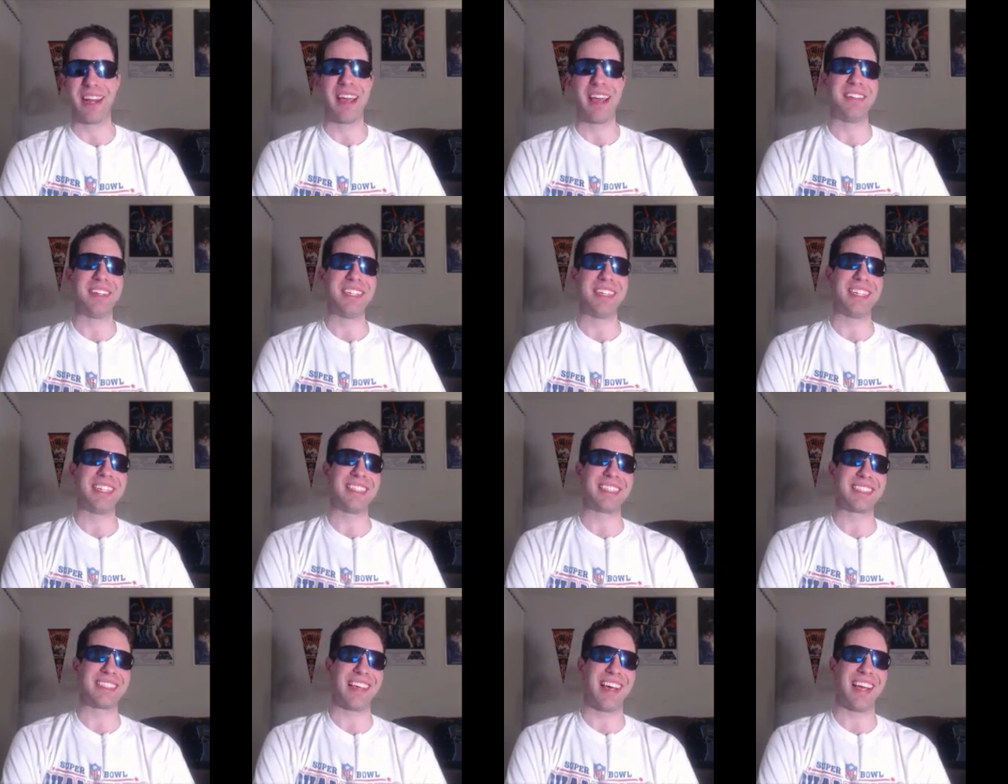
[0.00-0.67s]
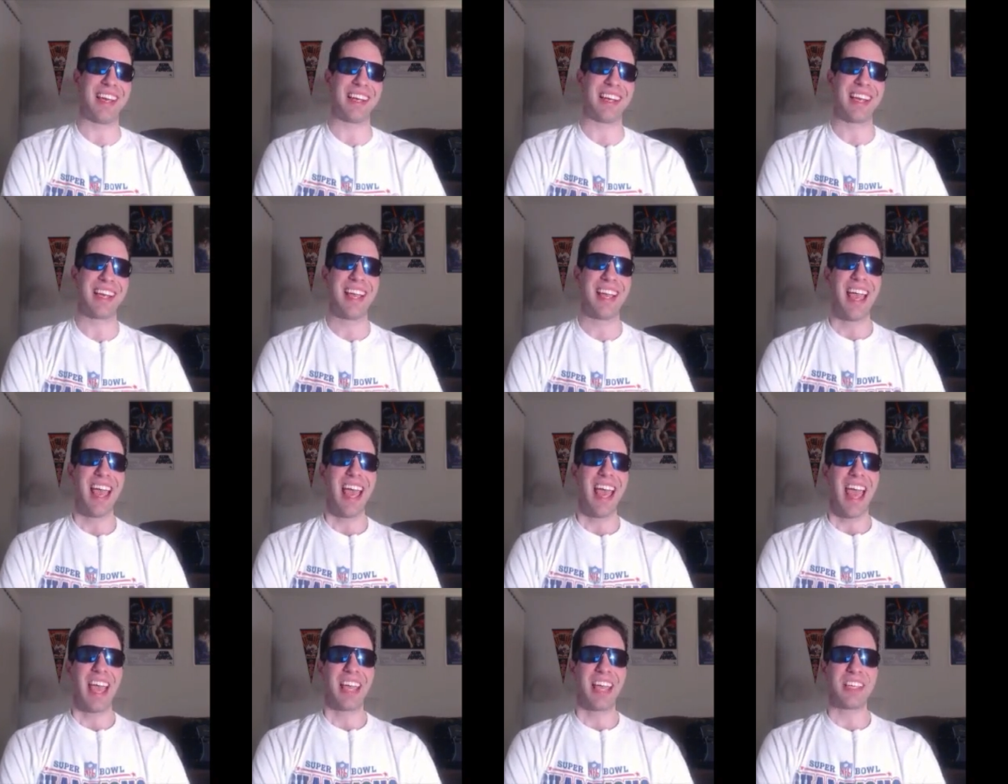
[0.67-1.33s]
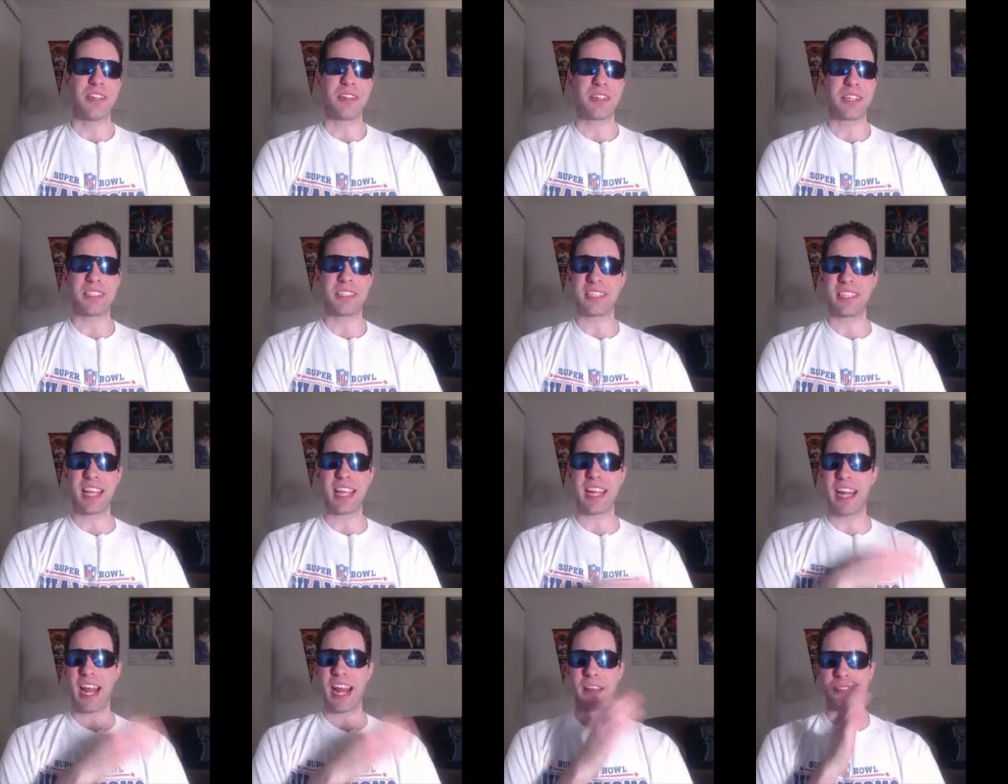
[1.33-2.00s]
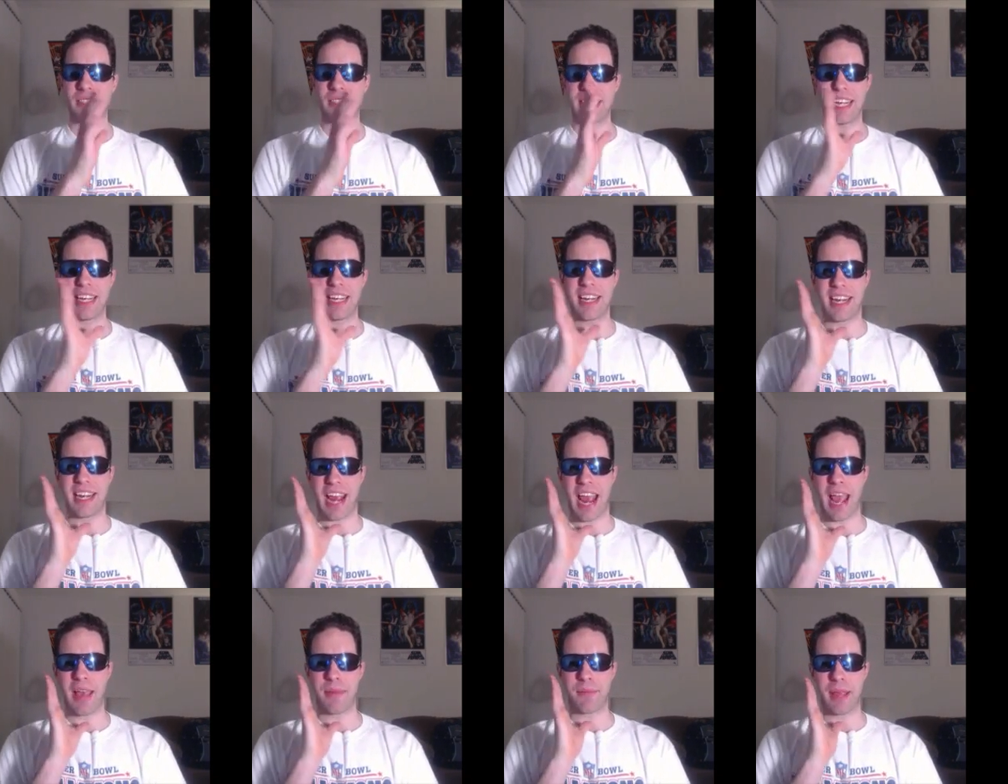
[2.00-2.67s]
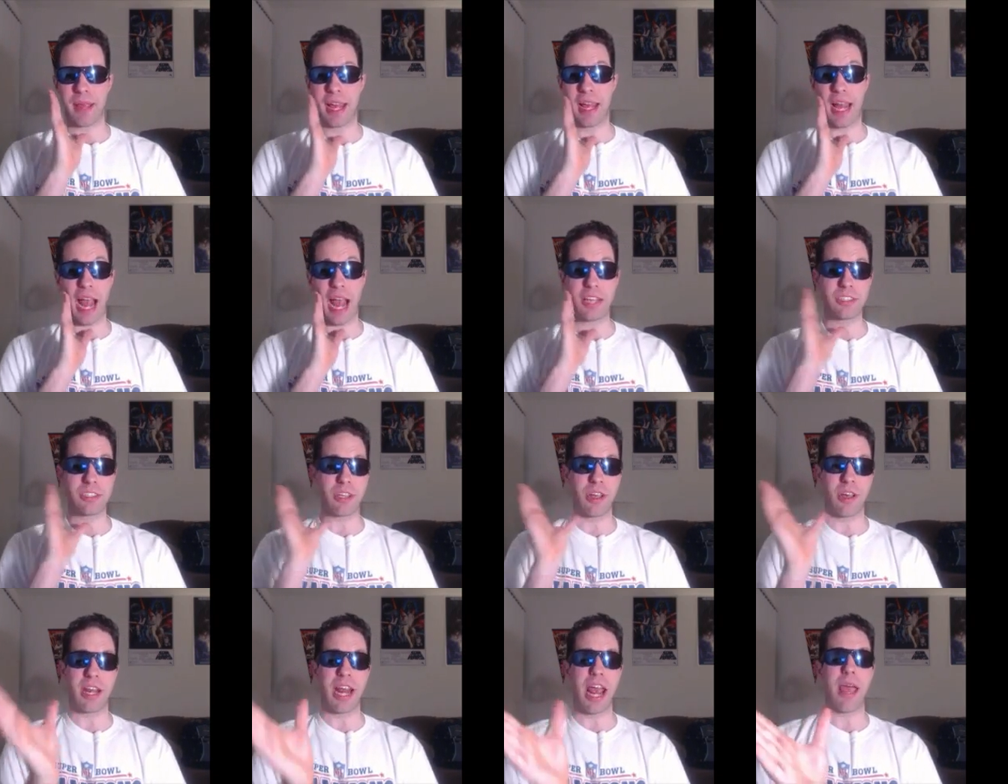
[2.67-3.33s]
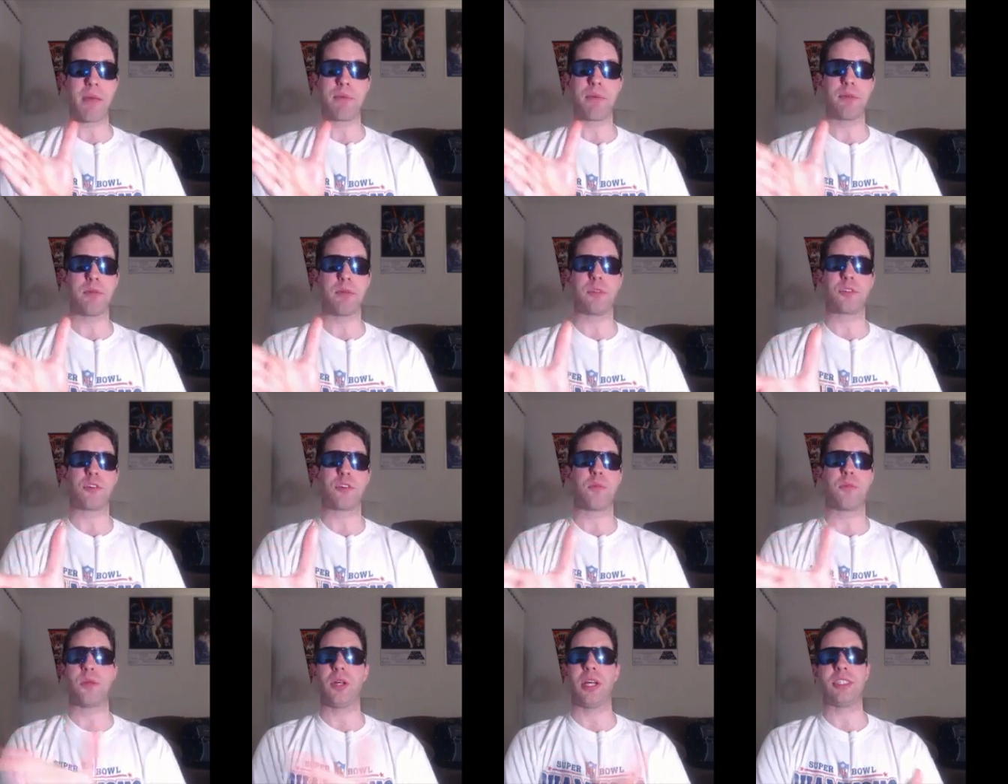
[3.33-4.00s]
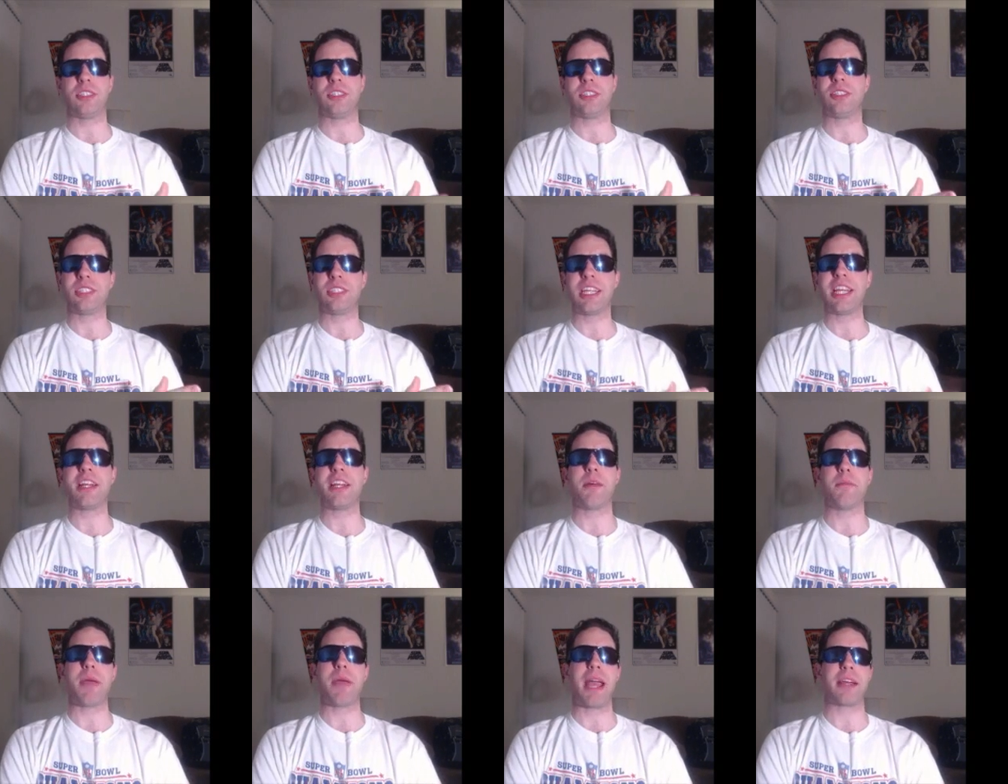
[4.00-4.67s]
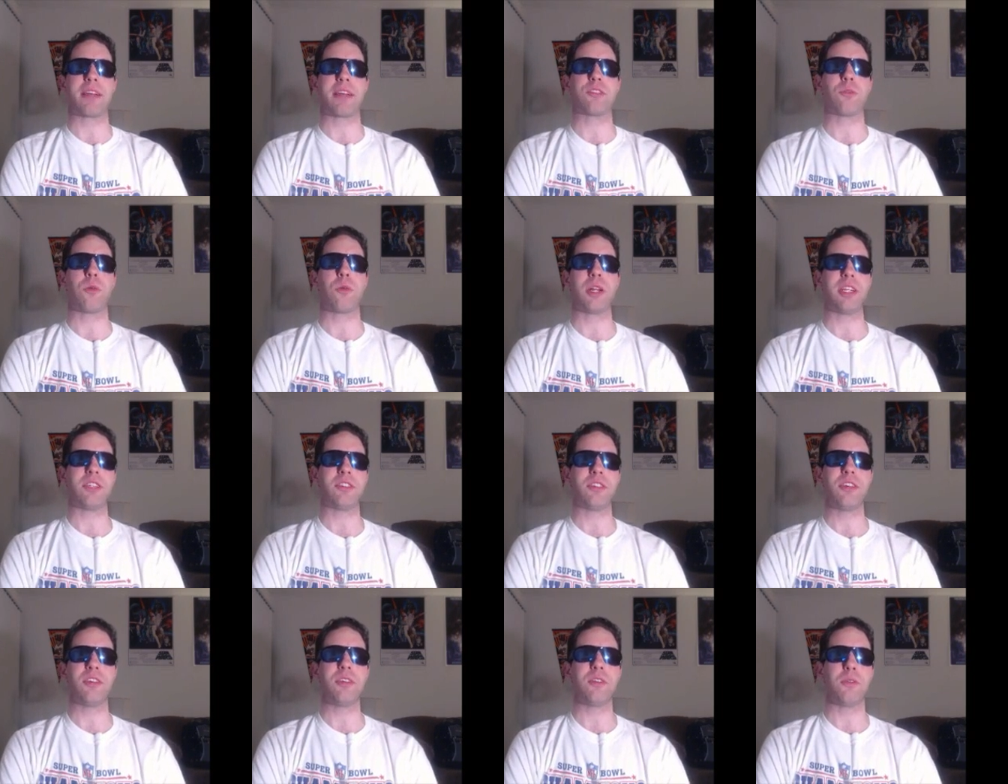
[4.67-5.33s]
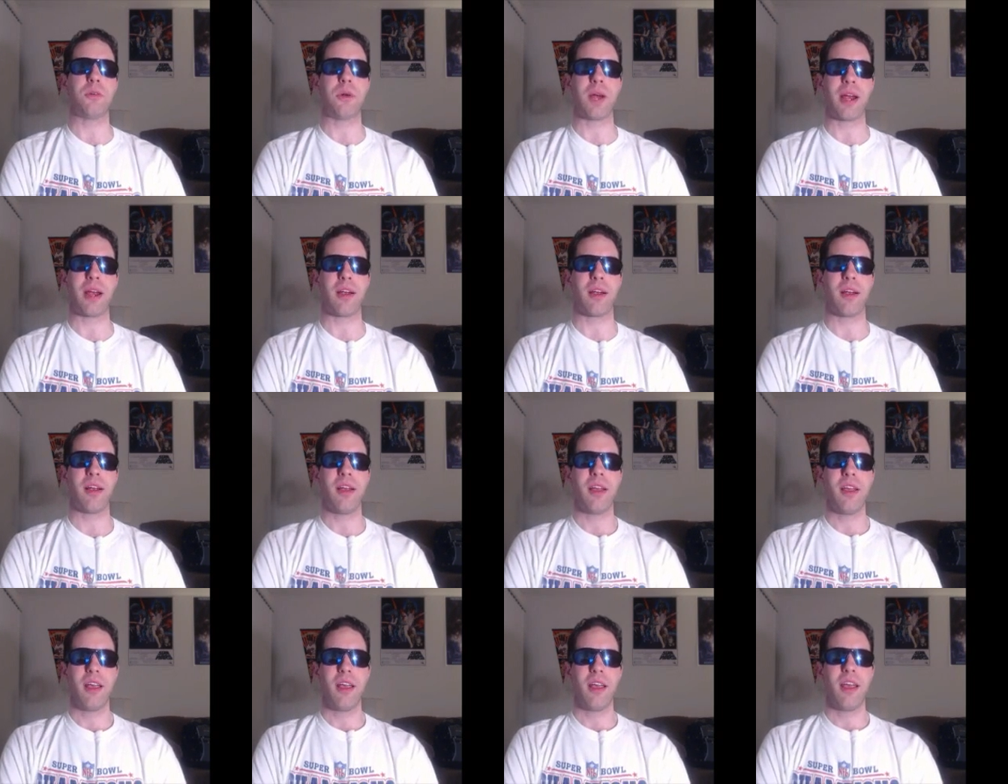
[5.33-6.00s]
I mean, it's like, you can see it, and I've seen it happen. I saw it happen with Triple H and Cena back in 22, where,